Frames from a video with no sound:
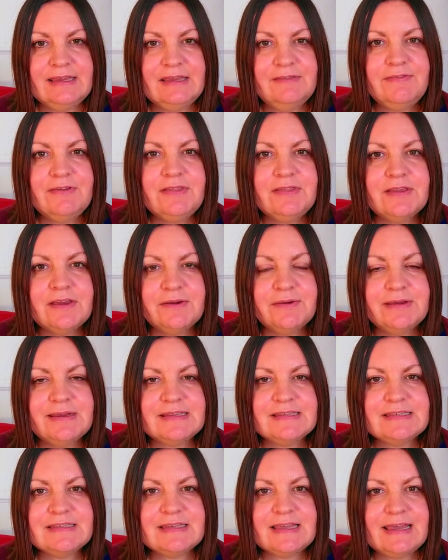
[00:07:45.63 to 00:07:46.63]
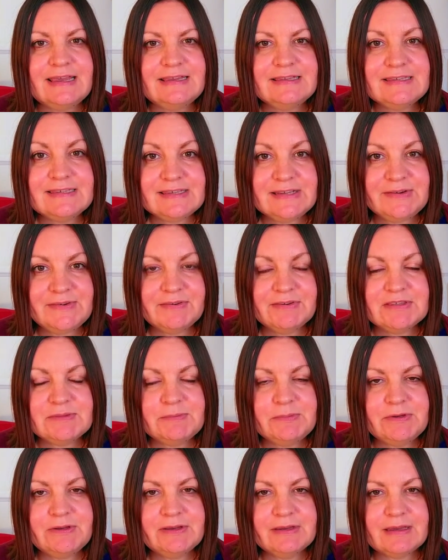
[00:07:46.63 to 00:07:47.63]
Even though it's a serious
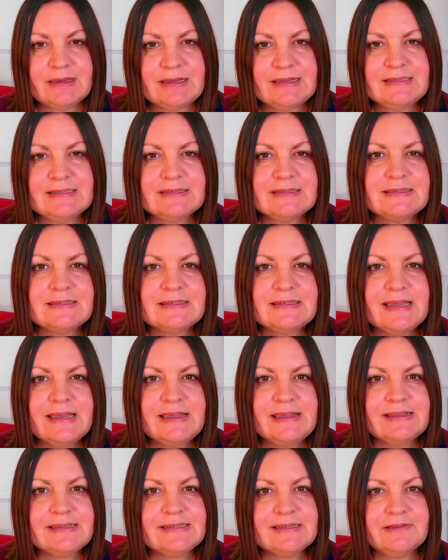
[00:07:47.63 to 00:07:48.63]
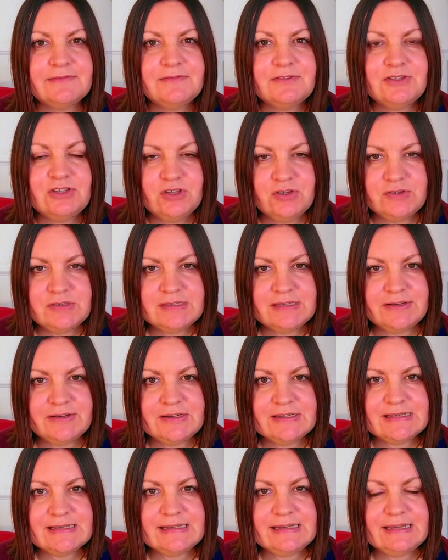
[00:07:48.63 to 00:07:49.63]
book, it doesn't take itself too
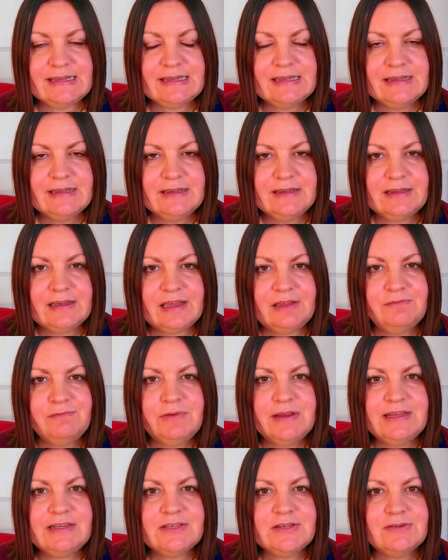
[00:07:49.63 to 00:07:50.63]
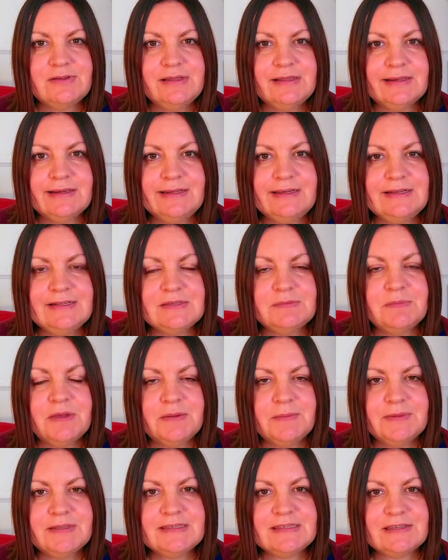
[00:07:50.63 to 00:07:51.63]
seriously, and Rachel includes
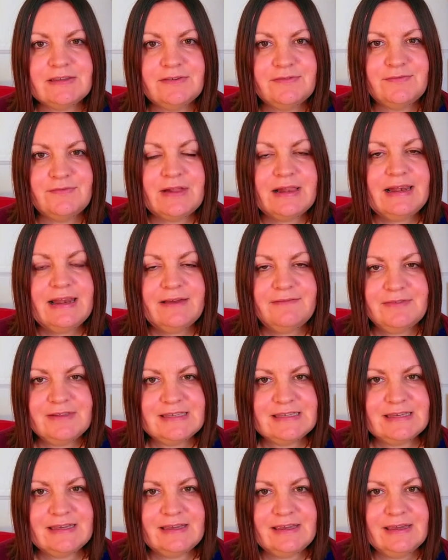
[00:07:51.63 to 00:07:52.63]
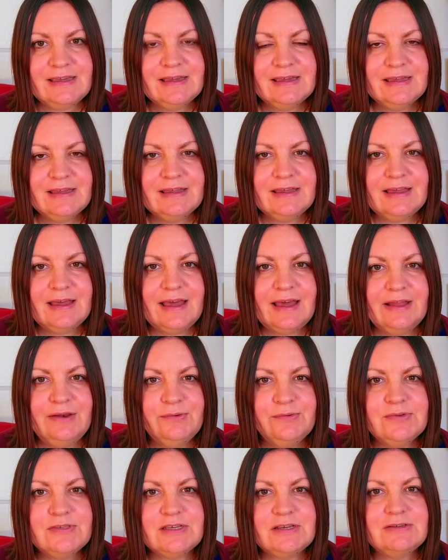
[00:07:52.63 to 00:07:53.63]
moments of levity and
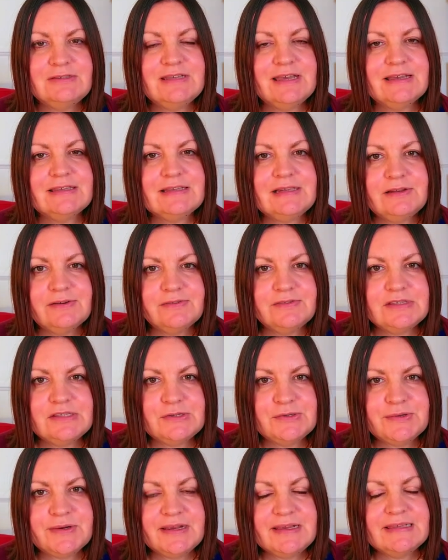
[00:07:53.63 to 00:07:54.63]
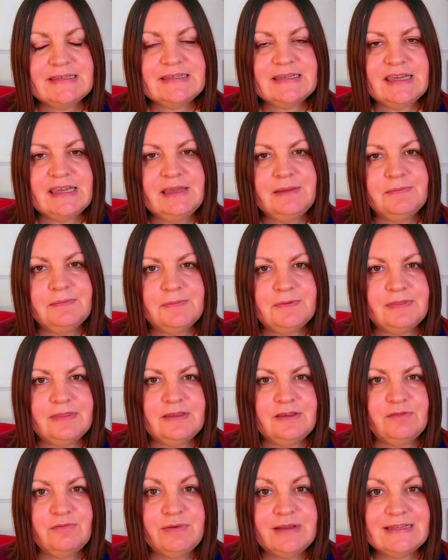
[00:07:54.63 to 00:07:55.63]
also tells a lot of stories to keep
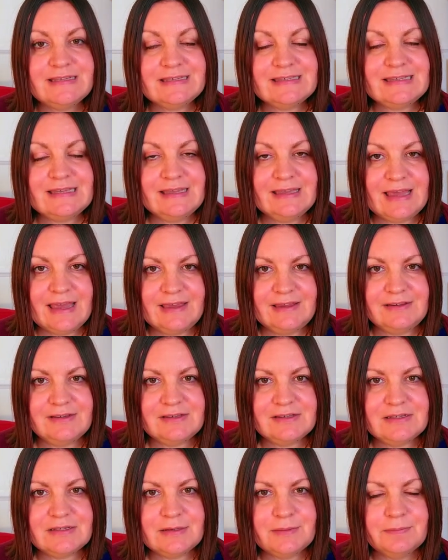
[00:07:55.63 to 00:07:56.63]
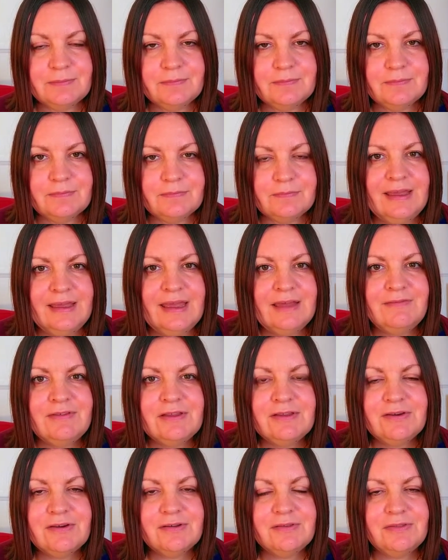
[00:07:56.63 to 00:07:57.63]
the readers engaged. I
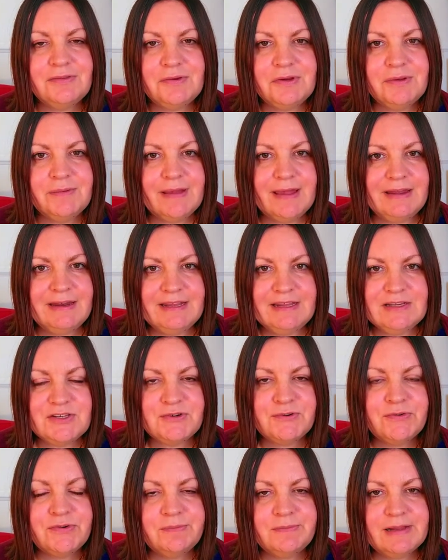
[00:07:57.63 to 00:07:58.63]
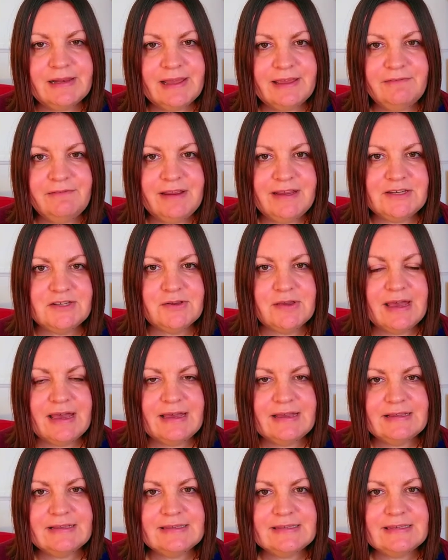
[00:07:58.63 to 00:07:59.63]
haven't gone through any trauma like Rachel
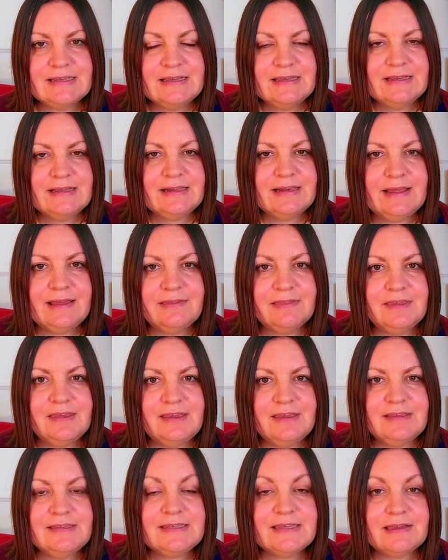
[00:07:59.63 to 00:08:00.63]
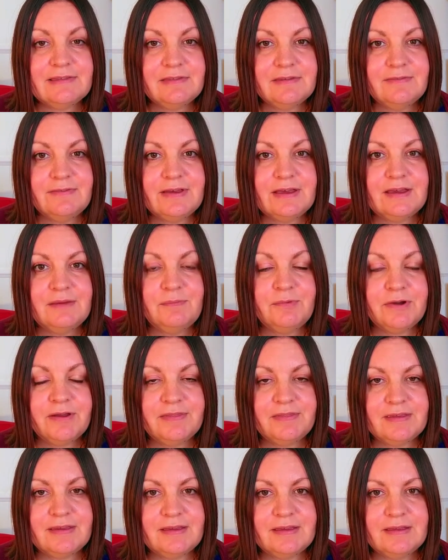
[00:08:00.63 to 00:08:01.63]
has, like the death of her
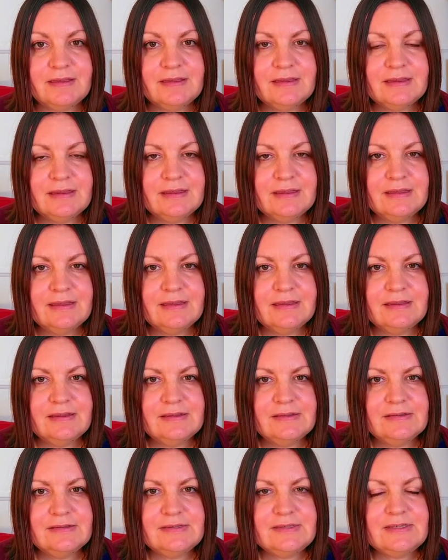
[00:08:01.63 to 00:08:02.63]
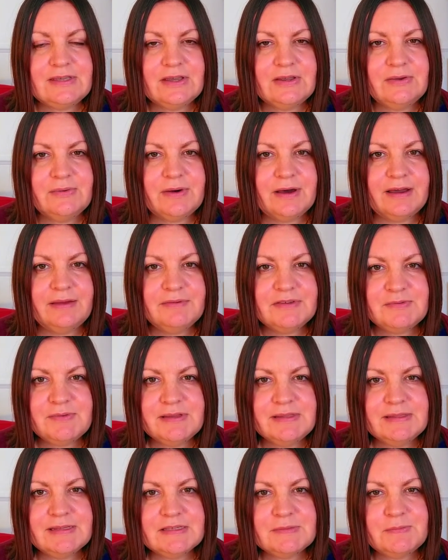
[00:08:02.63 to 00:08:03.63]
brother. So I was
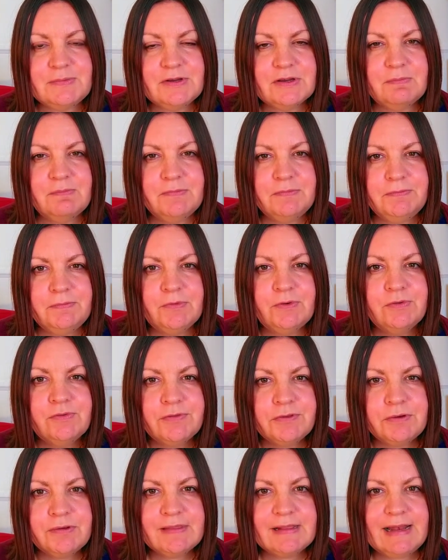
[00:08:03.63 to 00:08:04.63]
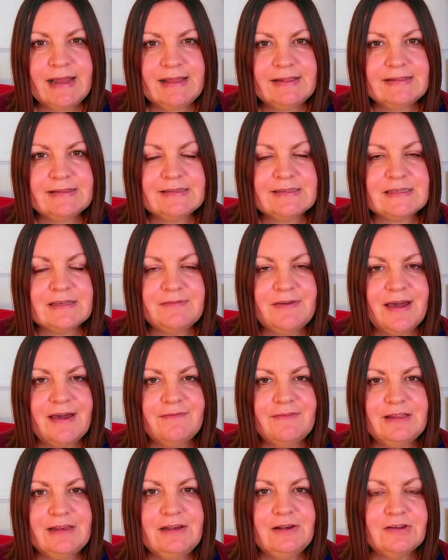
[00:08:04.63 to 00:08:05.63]
reading this book more through the lens of
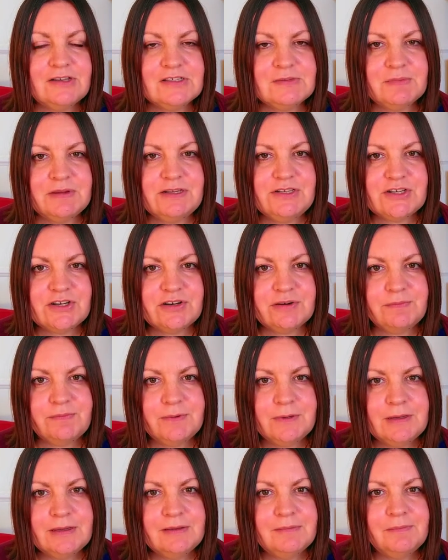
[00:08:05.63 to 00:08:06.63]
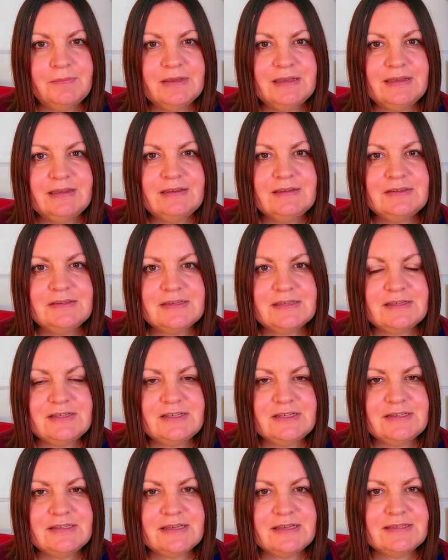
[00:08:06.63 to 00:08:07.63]
having lost my job, because
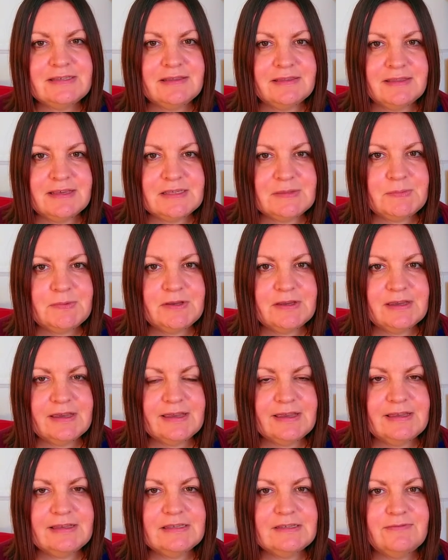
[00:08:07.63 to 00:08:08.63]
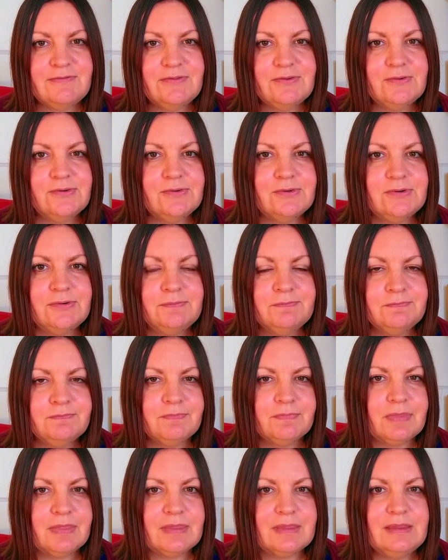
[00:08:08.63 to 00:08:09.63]
she says that this book is for,
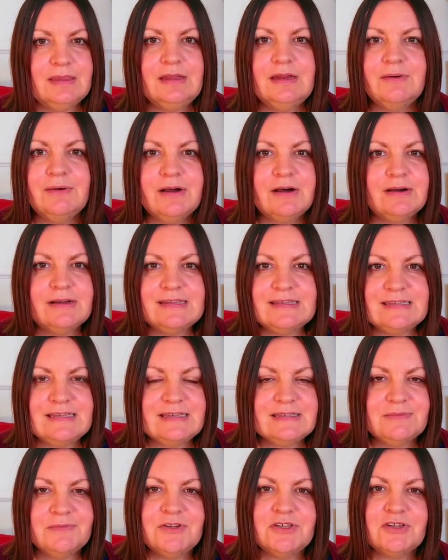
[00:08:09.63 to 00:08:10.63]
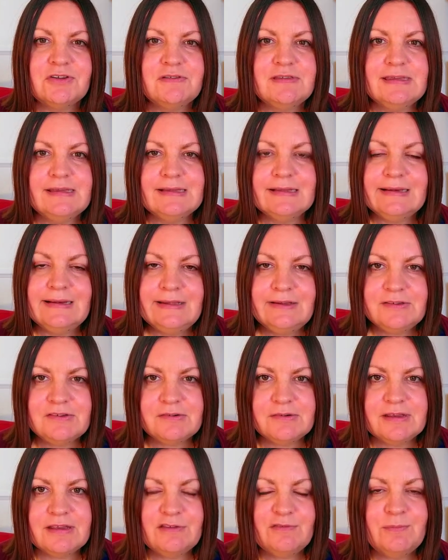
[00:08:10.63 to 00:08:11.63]
a hard season which could include
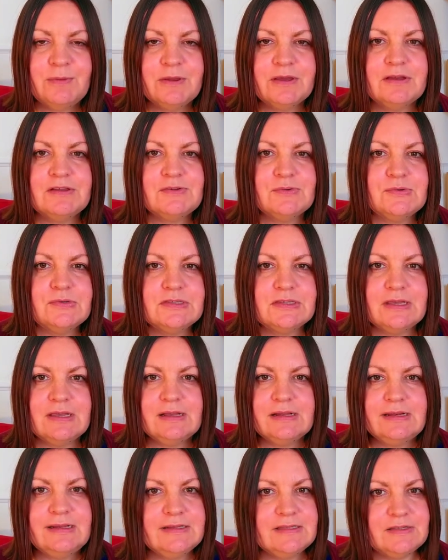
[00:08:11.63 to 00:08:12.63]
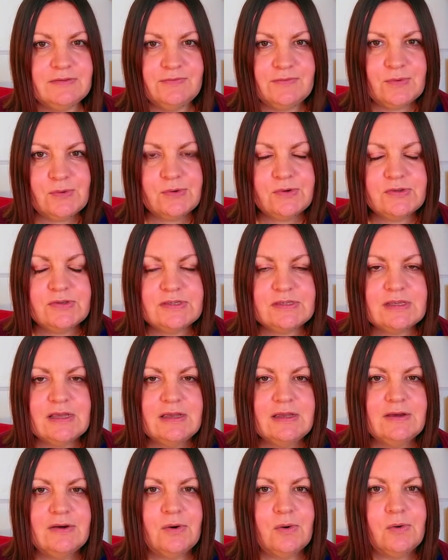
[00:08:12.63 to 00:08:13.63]
grief, but could also include divorce
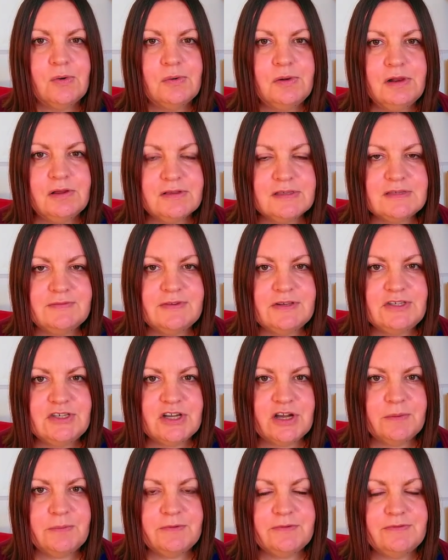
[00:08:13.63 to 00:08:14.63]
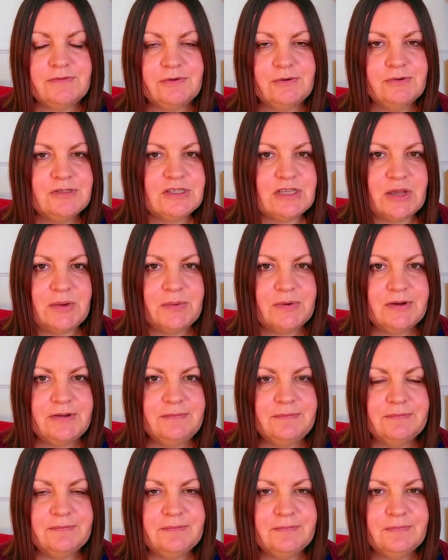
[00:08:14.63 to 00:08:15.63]
or loss of a job or so
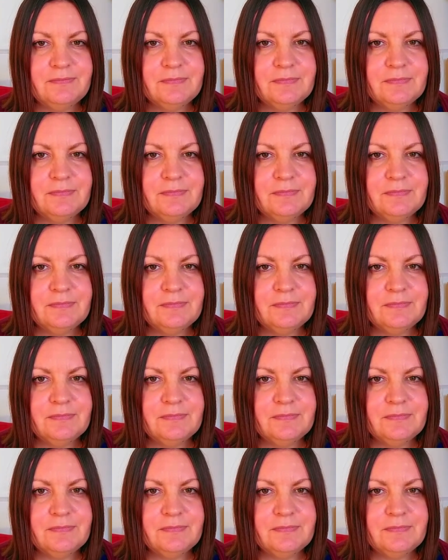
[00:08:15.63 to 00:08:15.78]
on.